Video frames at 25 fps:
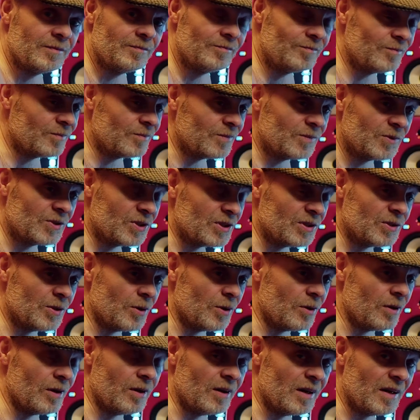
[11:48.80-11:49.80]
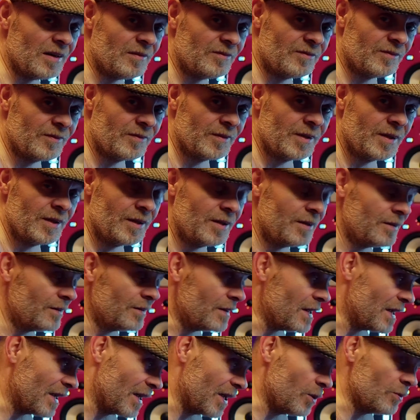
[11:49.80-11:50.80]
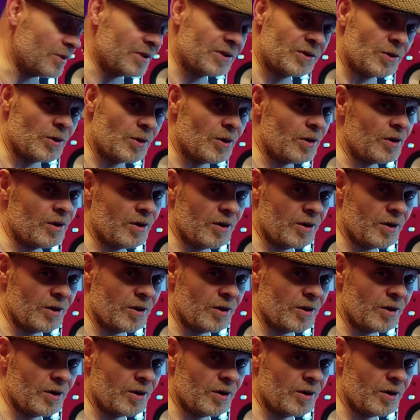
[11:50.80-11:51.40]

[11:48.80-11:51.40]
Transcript: She's not alive. That girl is not her.